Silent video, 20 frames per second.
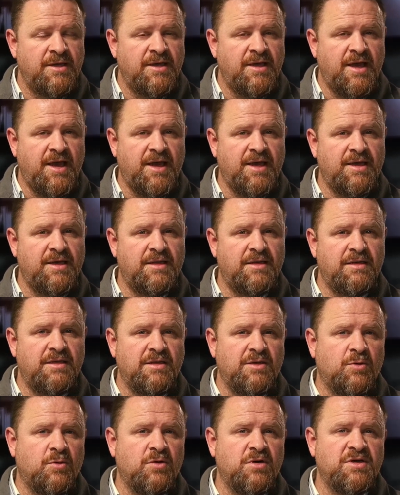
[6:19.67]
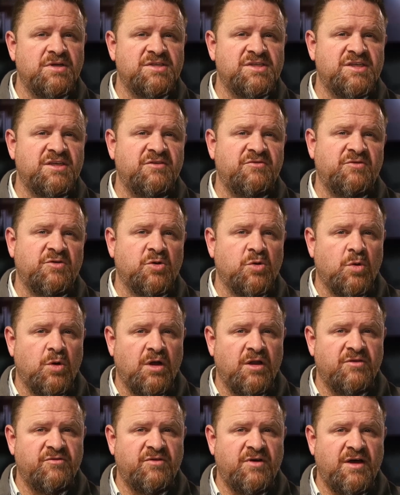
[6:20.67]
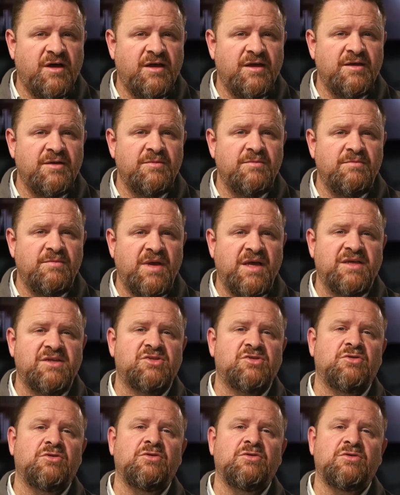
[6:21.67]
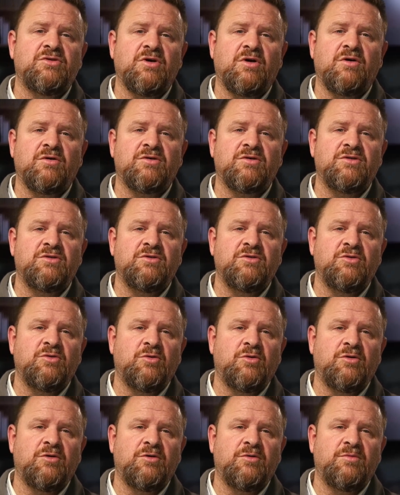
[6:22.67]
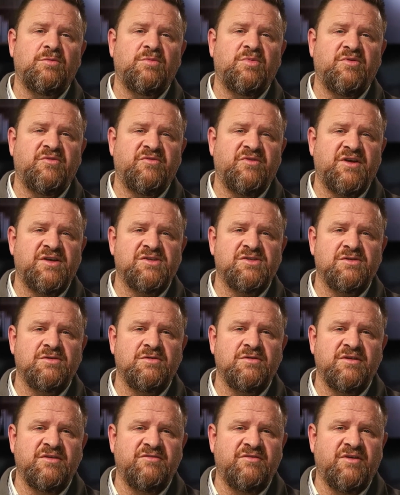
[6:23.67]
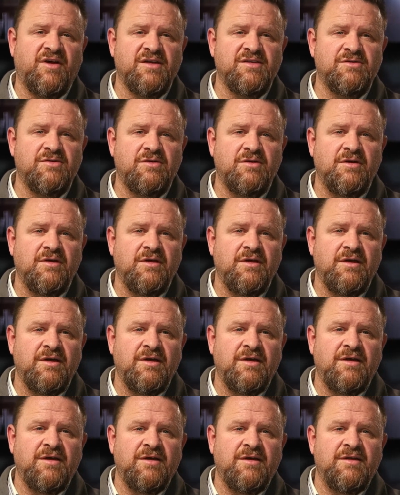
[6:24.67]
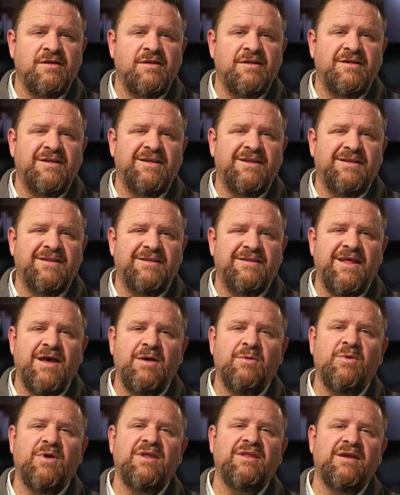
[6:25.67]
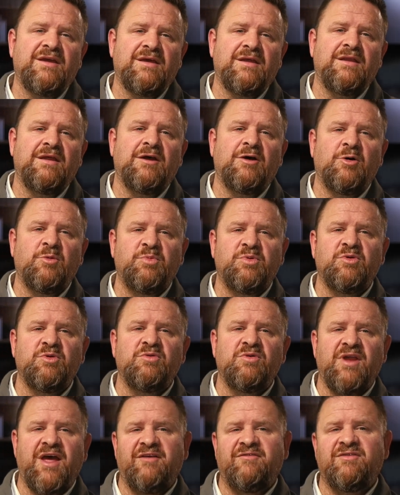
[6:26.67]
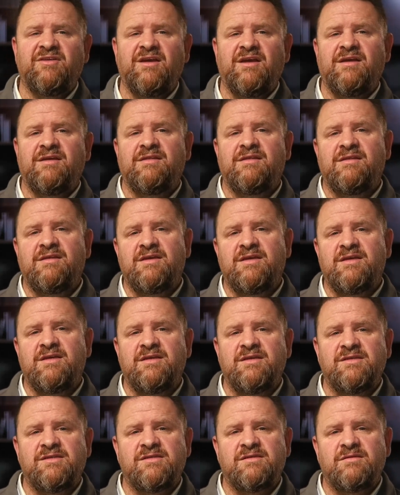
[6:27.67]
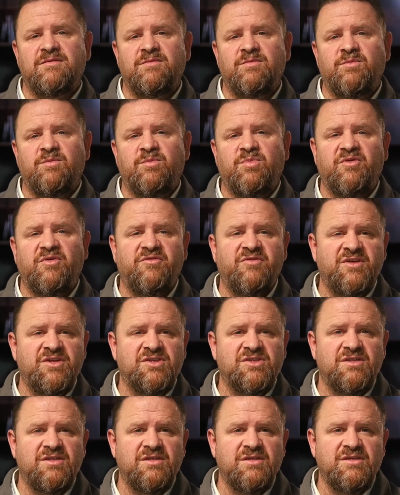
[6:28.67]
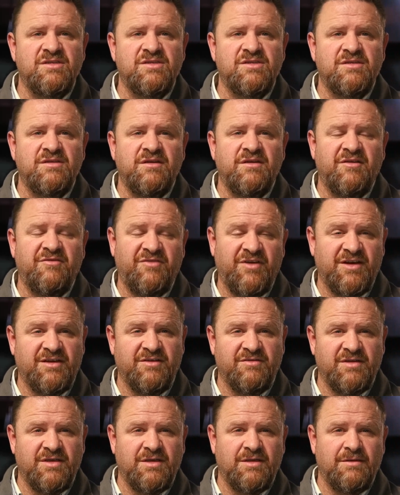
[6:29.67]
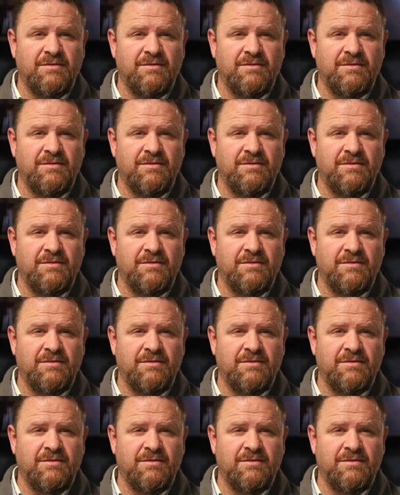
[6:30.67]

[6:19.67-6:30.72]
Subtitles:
And in order to see if you qualify, make sure you talk to your professional advisor. That way they can help you navigate these provisions effectively.